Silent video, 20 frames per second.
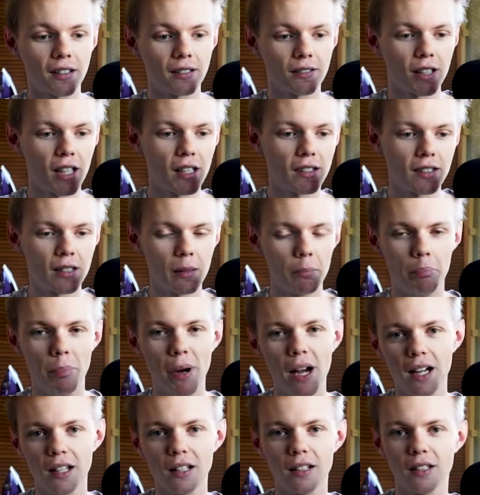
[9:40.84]
Hit the
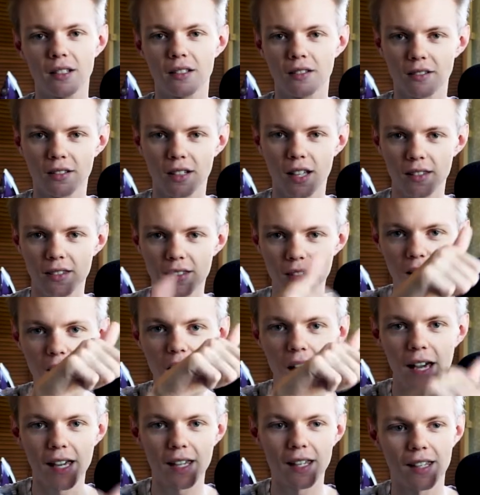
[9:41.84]
bell and hit the
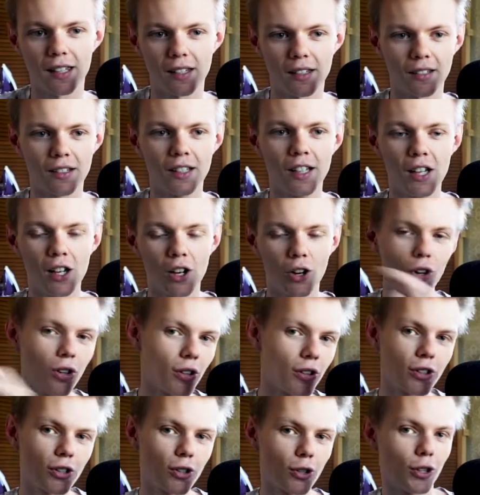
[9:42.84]
like and all
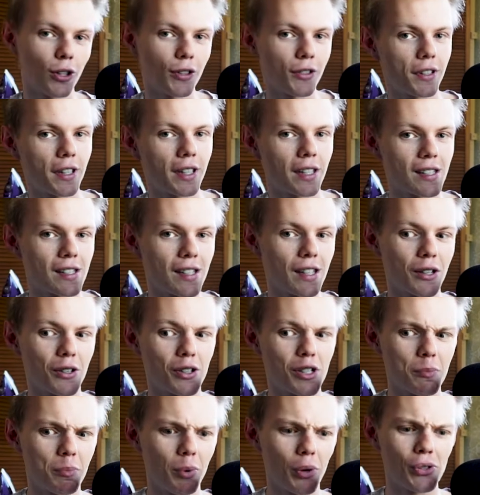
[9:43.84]
the good old things that you're
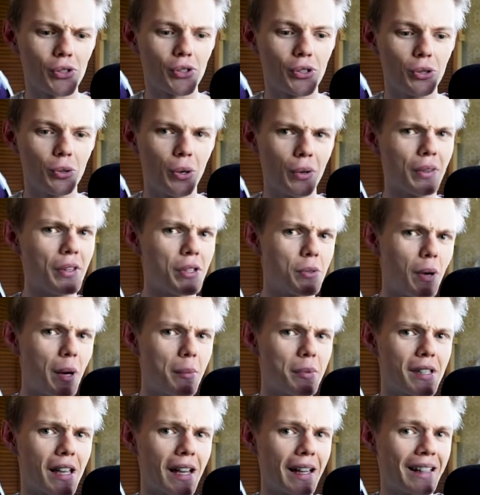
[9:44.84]
supposed to do on this
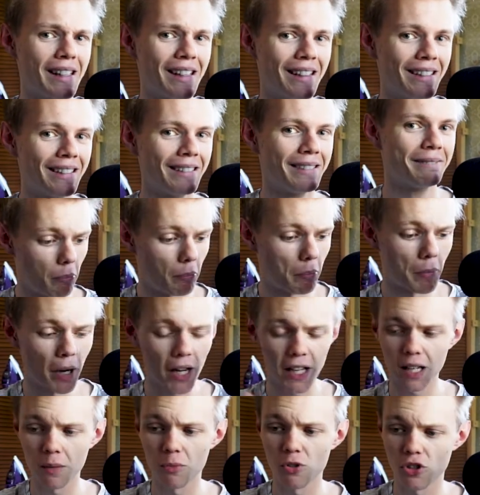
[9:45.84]
website.
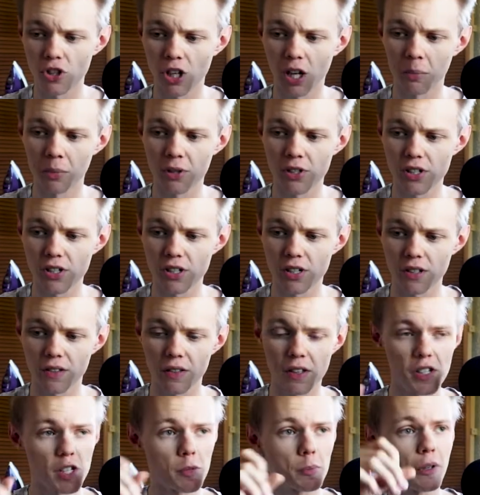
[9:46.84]
My name is Thomas.
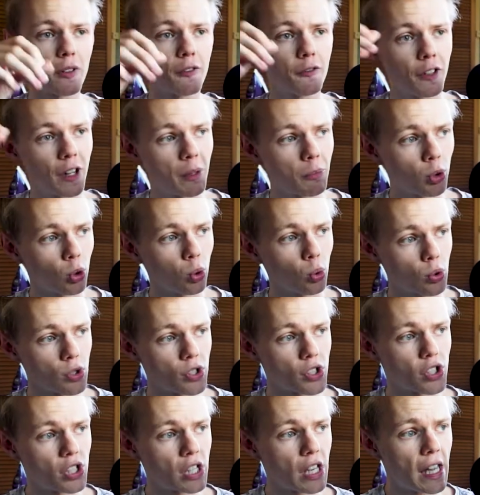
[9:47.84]
This has been
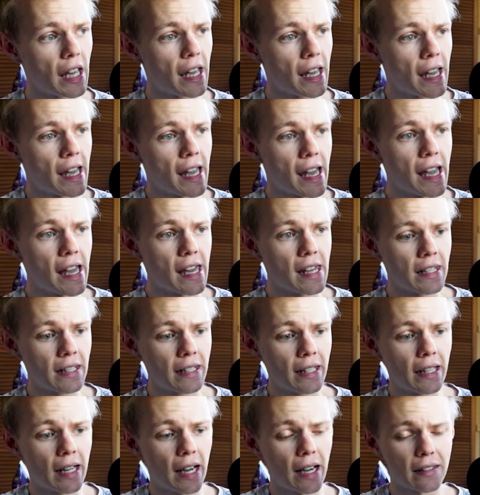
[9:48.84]
Filmkurs, and
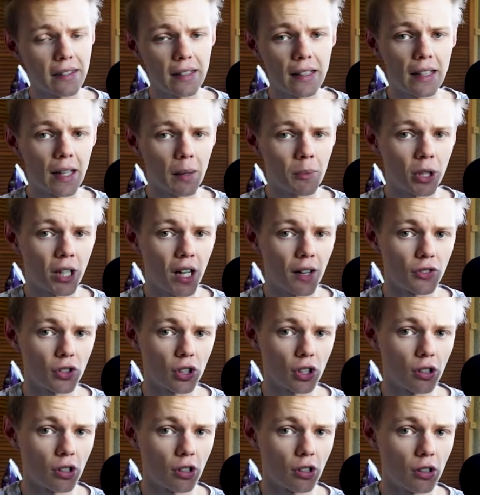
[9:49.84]
I think I'm gonna have
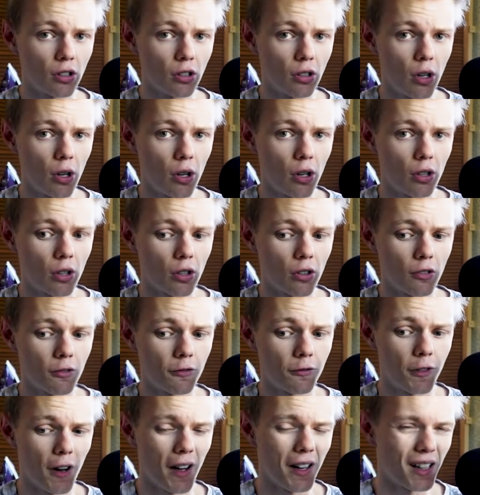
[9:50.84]
to
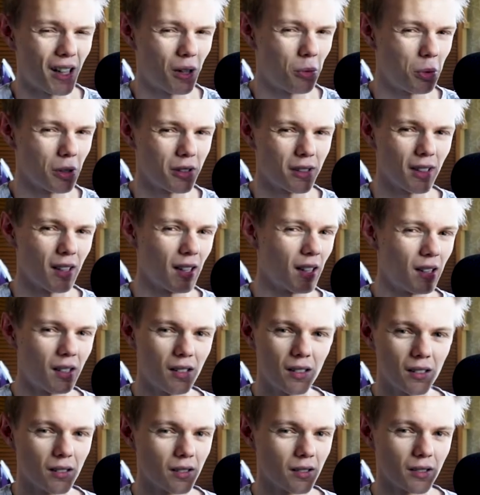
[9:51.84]
find out what the
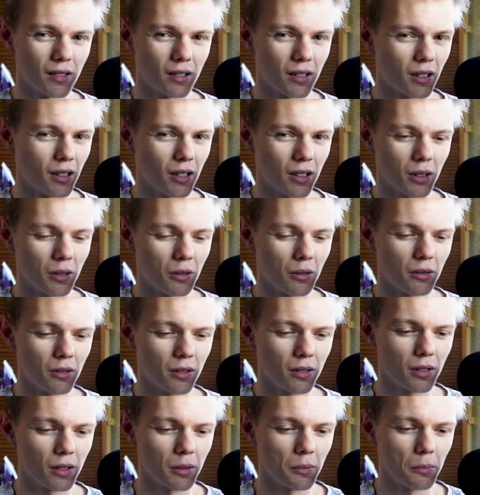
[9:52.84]
hell, you know,
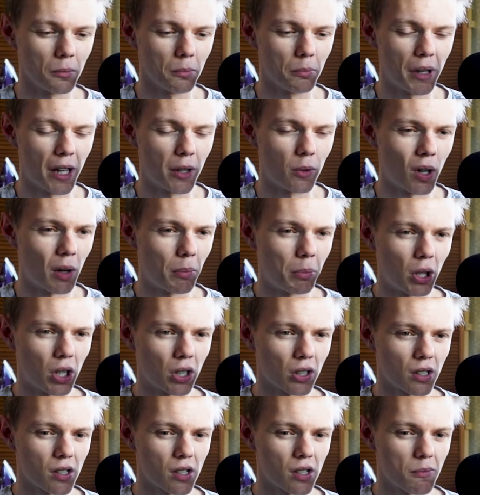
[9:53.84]
Benoit
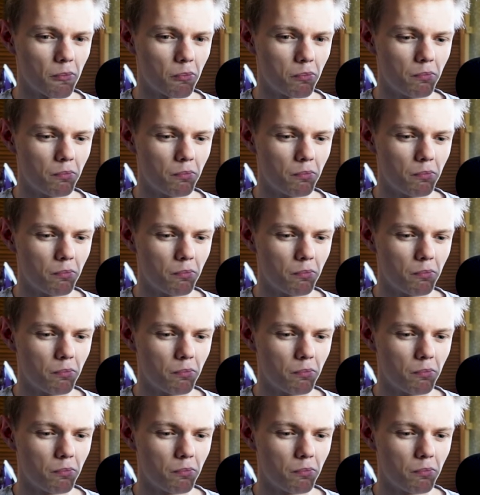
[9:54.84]
Blanc's